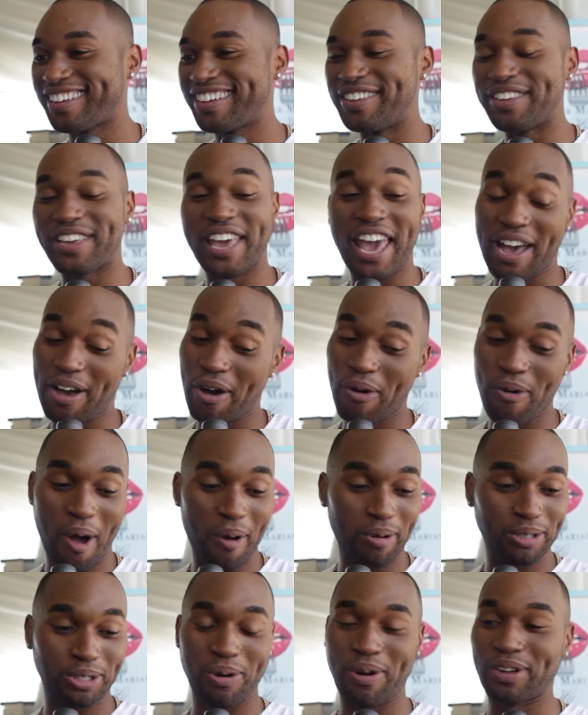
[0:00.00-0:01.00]
You can't go wrong
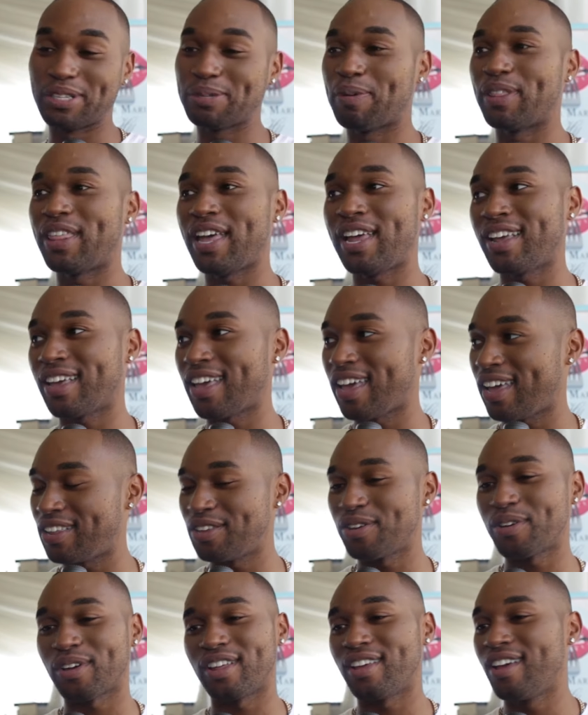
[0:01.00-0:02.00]
with Jordans. But then again,
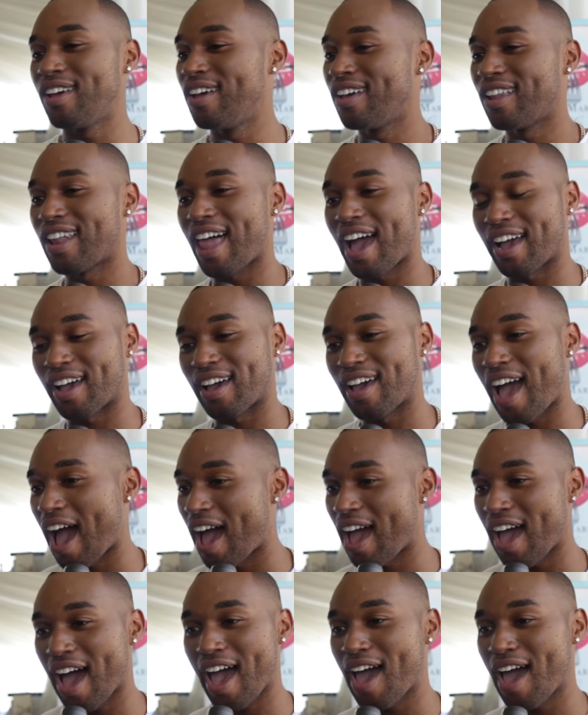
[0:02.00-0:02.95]
you could like I,